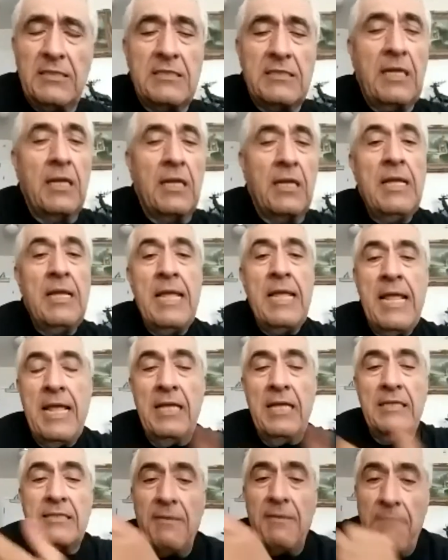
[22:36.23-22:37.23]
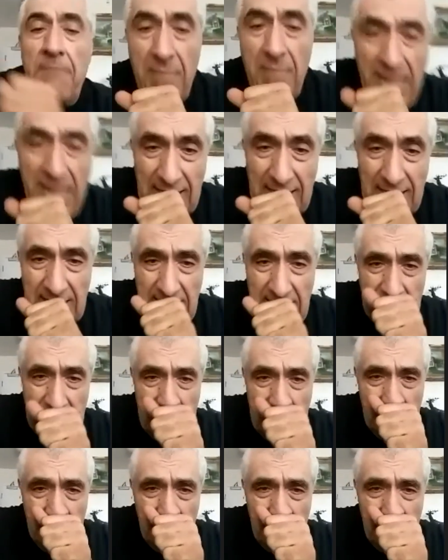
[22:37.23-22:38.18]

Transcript: It's like, it's a mess.